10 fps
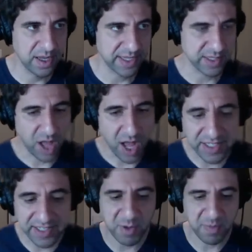It's a
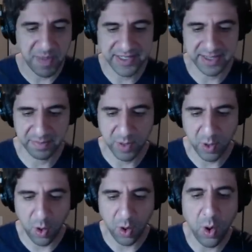loss of momentum,
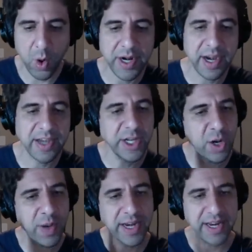or you
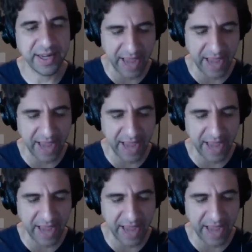know what?